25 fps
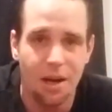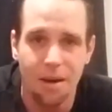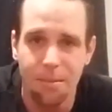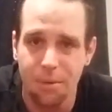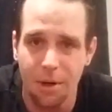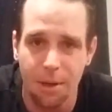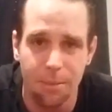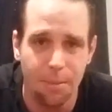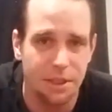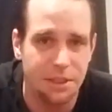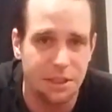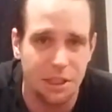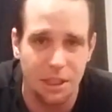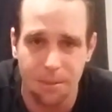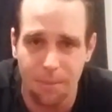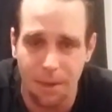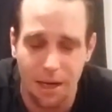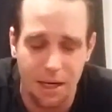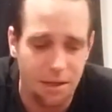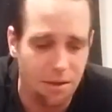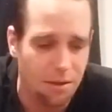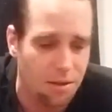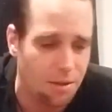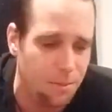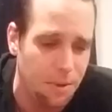Pretty much
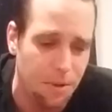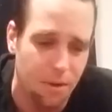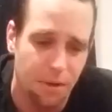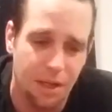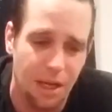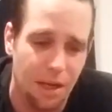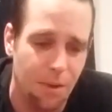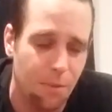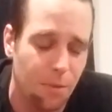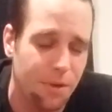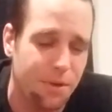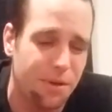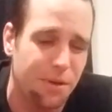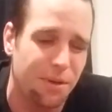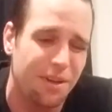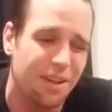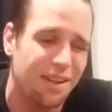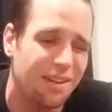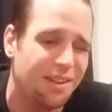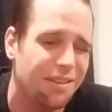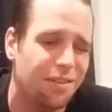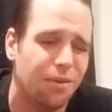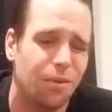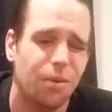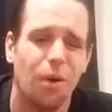anybody you communicate with, you're
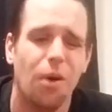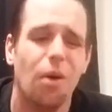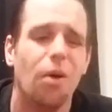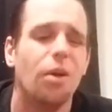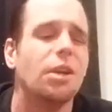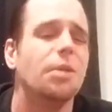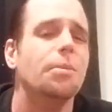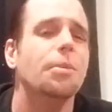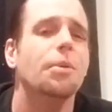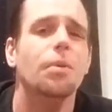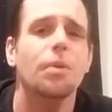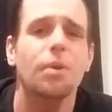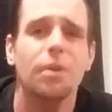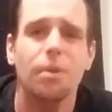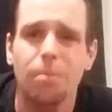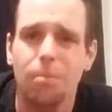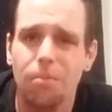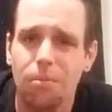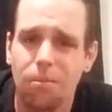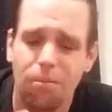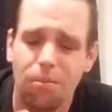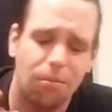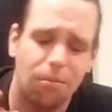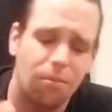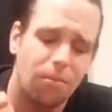getting into an argument with them,
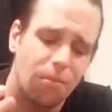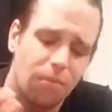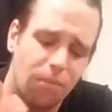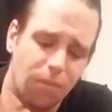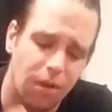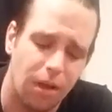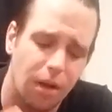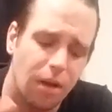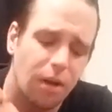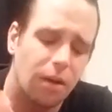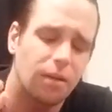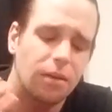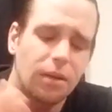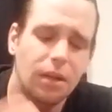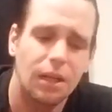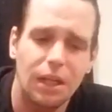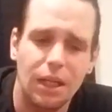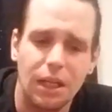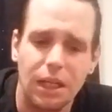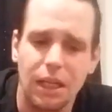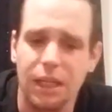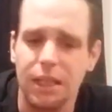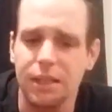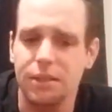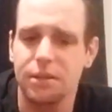you know,
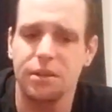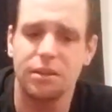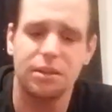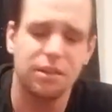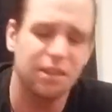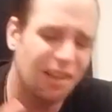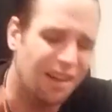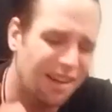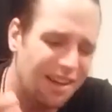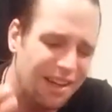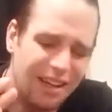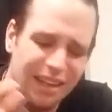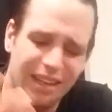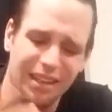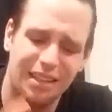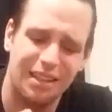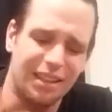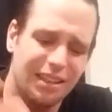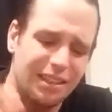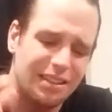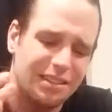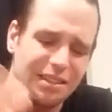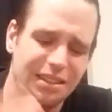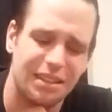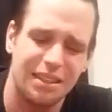and just like
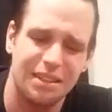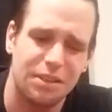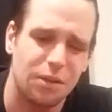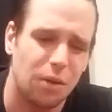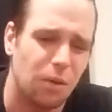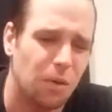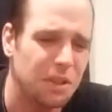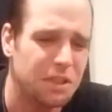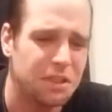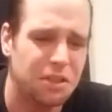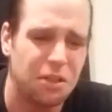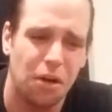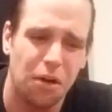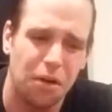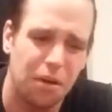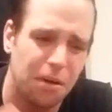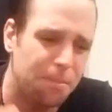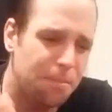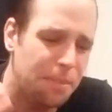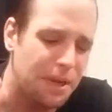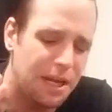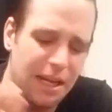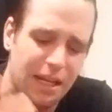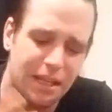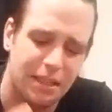it's it's always turning
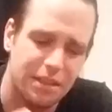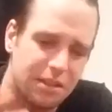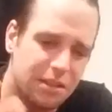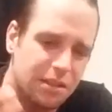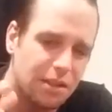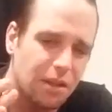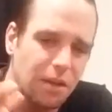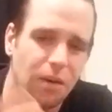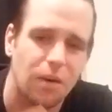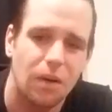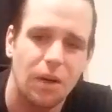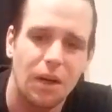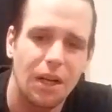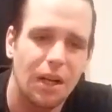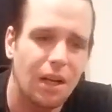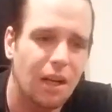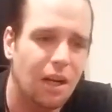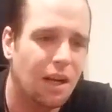bad. So.